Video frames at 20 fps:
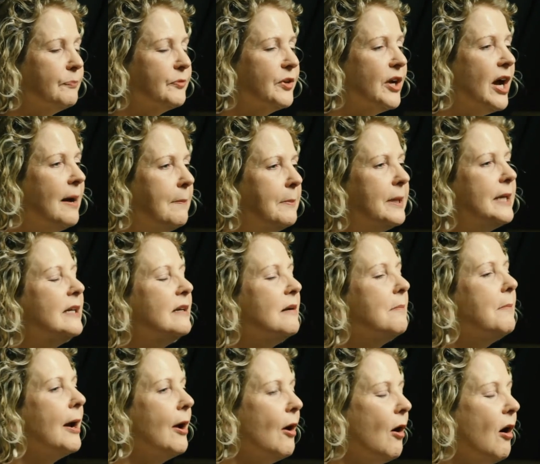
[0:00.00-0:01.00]
coming into
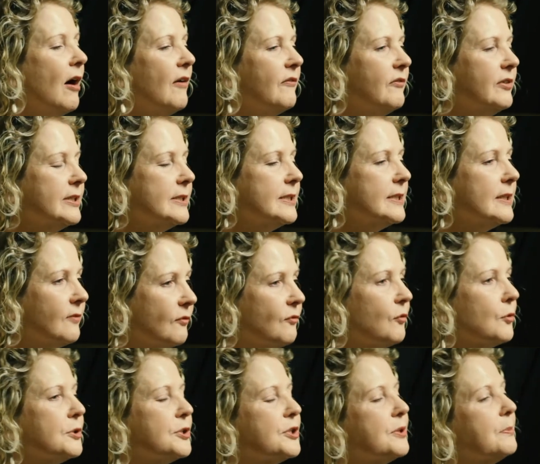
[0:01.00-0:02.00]
my office and
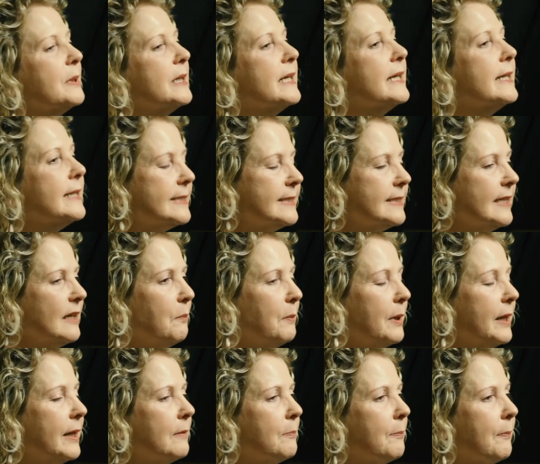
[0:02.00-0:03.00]
forcibly kissing
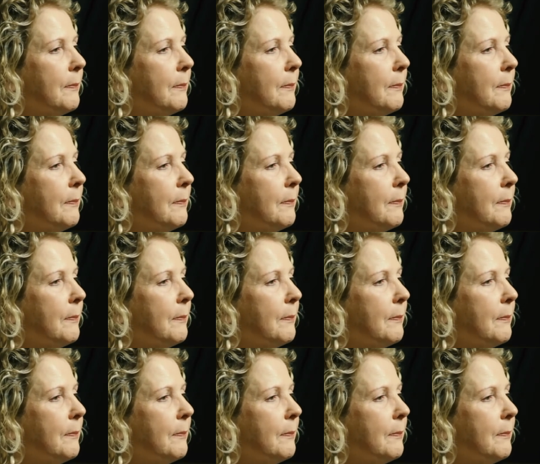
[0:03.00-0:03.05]
me,